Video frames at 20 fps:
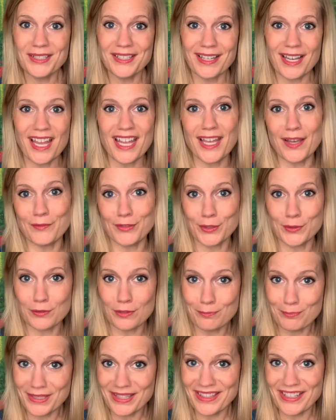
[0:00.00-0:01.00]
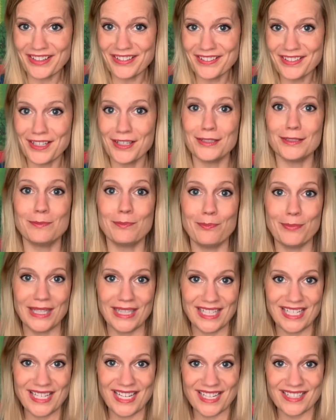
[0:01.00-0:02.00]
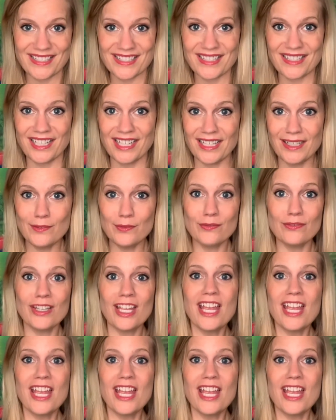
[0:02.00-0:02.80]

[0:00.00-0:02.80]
I have a group in there called Belly Dance Life,